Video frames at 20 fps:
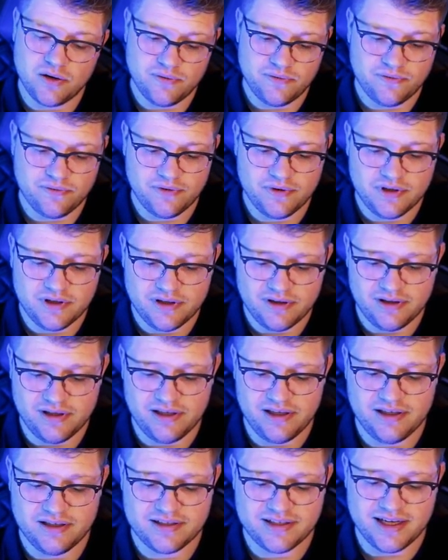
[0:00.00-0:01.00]
of
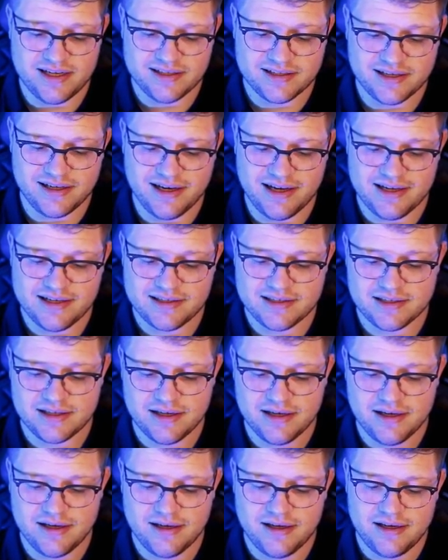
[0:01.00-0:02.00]
the size class
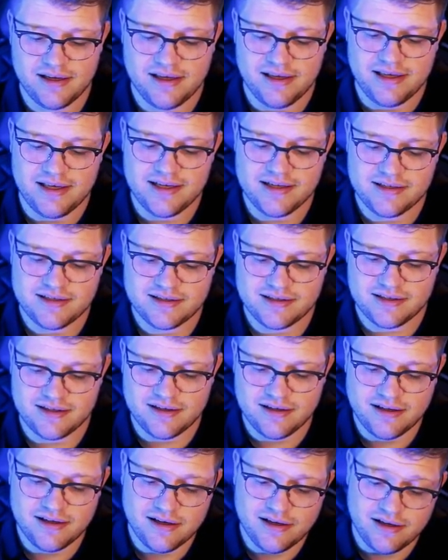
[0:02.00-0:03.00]
is
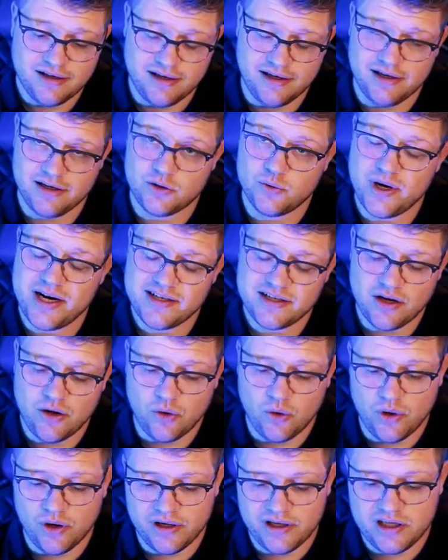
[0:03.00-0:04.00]
greater
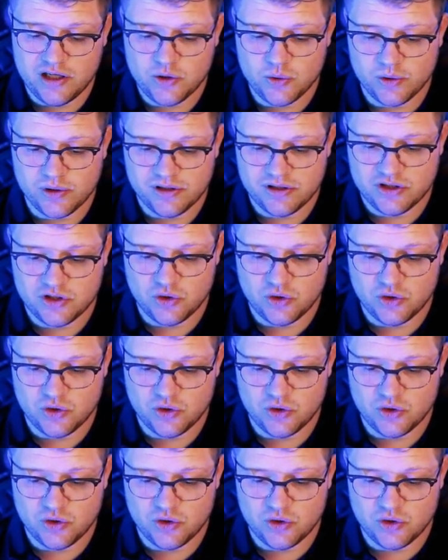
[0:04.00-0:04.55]
or equal